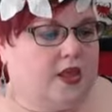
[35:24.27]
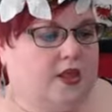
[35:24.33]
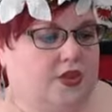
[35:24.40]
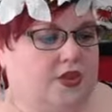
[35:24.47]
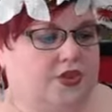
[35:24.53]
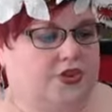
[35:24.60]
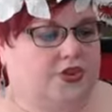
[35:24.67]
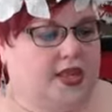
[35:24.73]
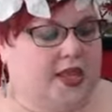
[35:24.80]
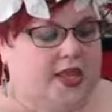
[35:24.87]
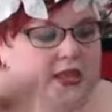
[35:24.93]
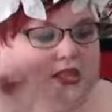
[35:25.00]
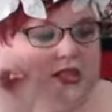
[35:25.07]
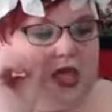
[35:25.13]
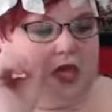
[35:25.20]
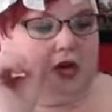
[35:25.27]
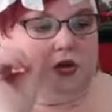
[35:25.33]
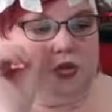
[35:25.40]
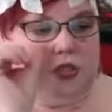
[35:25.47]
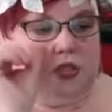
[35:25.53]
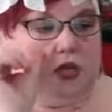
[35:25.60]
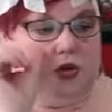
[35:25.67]
things that are
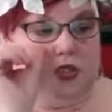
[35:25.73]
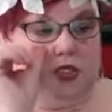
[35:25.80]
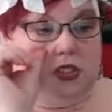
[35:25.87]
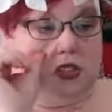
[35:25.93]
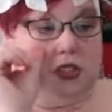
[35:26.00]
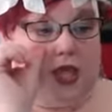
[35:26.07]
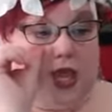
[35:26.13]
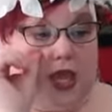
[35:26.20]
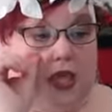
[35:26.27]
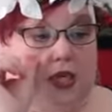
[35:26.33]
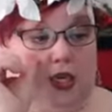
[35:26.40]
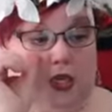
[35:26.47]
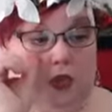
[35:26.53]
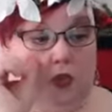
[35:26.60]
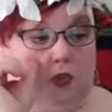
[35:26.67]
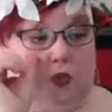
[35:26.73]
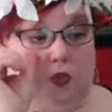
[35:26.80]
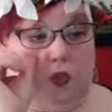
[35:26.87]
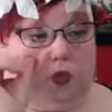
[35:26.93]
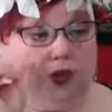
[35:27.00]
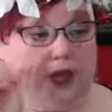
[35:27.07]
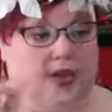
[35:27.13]
associated
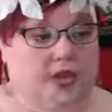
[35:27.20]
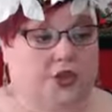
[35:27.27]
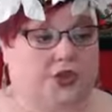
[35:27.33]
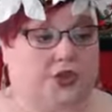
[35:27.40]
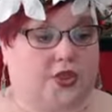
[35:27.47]
with